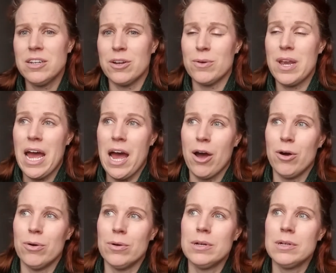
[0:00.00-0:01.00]

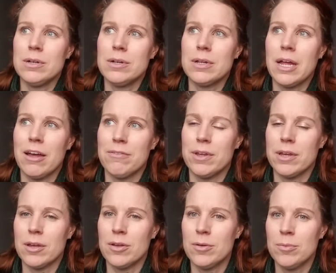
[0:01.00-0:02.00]
now,
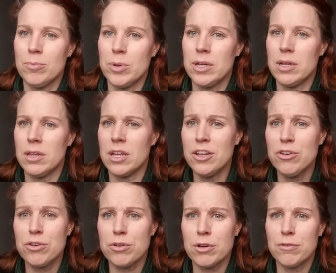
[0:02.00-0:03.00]
having been in the
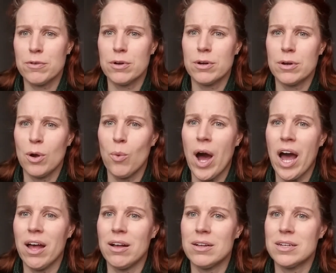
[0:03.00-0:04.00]
industry for a
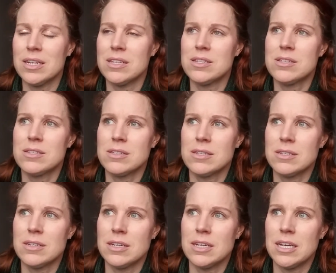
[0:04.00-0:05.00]
while, it's
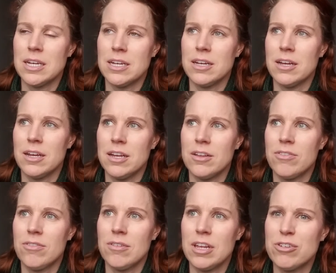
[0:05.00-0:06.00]

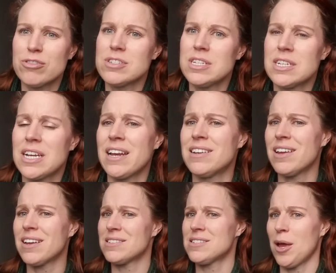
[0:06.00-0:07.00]
interesting to kind of
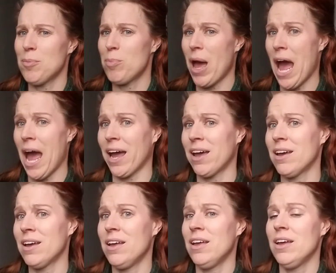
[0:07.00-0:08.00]
take a step back
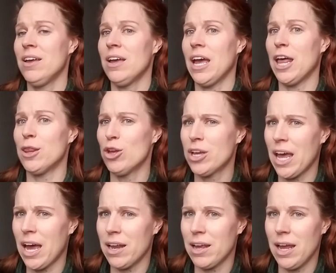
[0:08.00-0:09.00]
and look
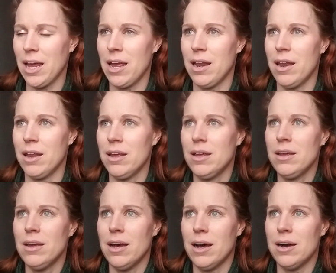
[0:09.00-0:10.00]
at it. And
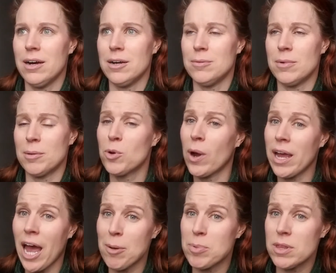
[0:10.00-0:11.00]
I'm quite
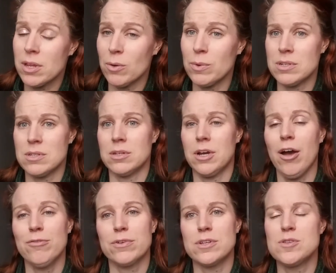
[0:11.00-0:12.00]
happy that I went to the
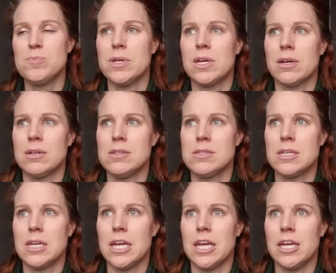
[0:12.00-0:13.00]
conference because
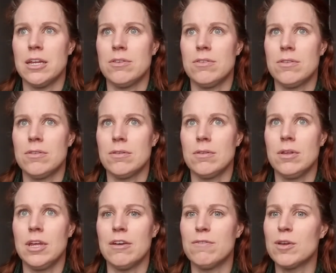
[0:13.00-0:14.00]
it's
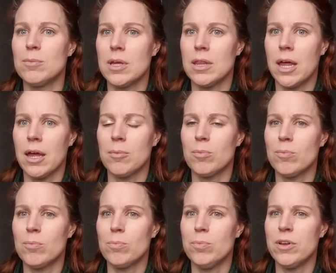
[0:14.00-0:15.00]
giving me that
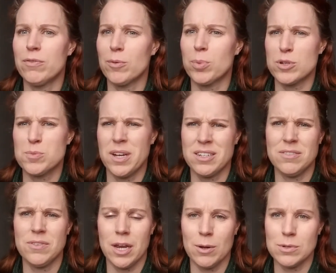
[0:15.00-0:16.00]
different
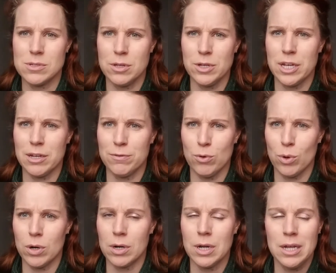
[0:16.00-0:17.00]
perspective that I was looking
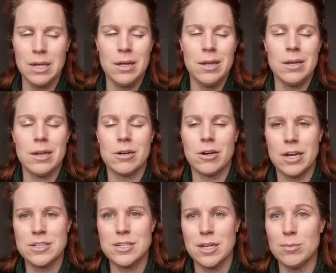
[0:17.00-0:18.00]
for. Now,
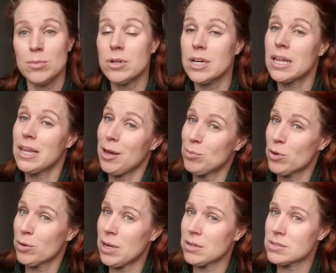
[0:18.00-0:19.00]
granted, I'm learning a lot
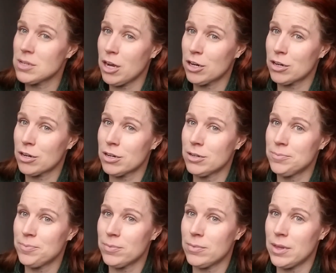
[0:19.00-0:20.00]
more about soccer
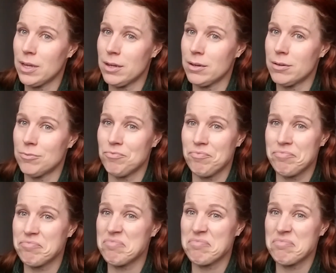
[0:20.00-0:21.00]
than
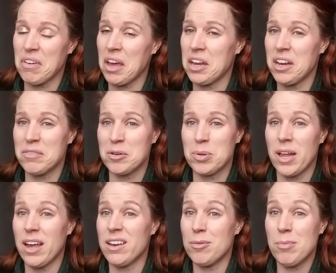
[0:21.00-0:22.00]
I had ever
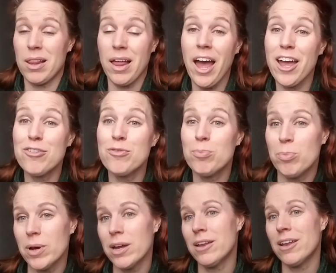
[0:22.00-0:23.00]
planned in my life,
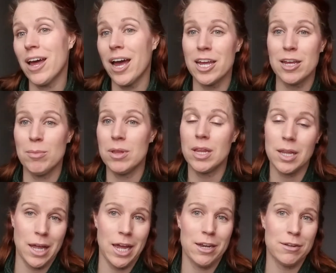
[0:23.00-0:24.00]
but I am in the
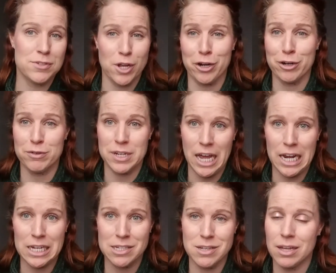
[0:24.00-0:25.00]
land of soccer
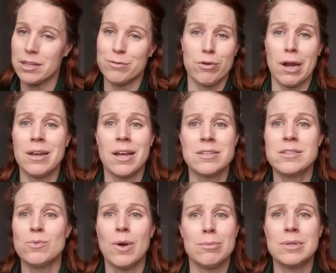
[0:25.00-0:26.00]
fanatics. I live right next
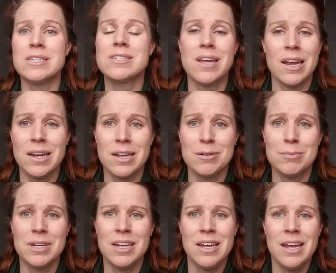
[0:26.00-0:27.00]
to Wembley
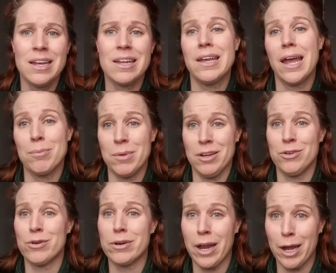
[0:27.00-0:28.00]
Stadium. Game days
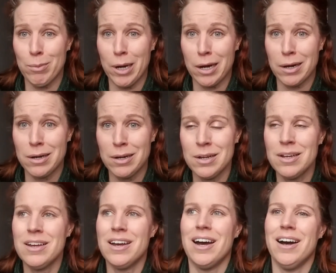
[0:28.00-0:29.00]
are a nightmare,
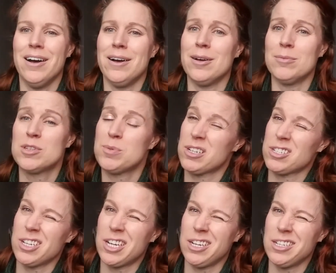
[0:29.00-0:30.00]

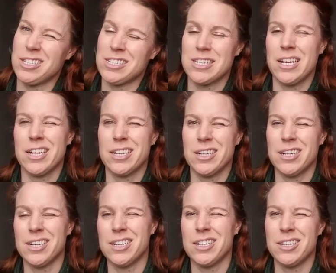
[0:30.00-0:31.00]
especially because it's like
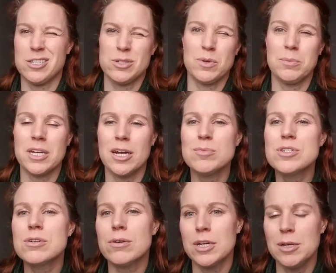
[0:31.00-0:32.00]
swimming
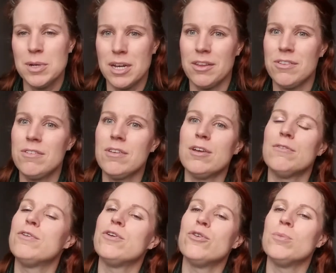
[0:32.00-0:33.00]
upstream in a sea
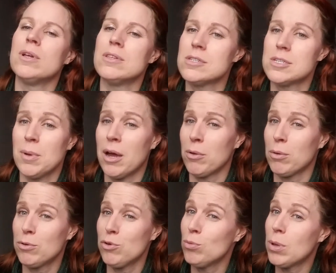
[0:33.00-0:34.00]
of humans
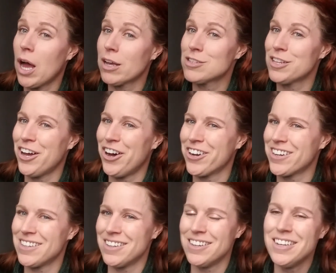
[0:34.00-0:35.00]
about 2 blocks long
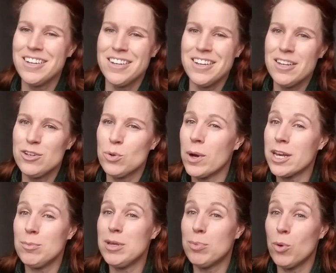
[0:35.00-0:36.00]
and
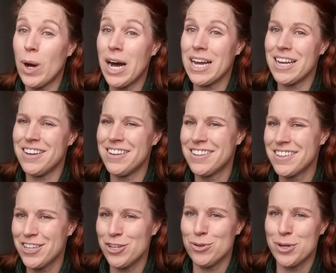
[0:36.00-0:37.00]
20 people wide,
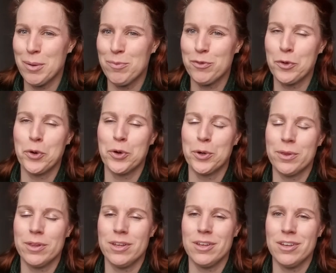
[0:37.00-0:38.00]
queued up for
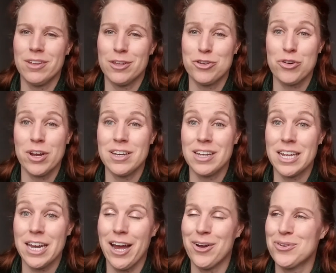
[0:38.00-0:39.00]
the train to
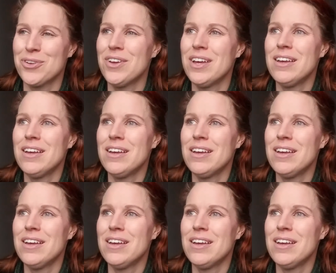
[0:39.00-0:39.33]
get out.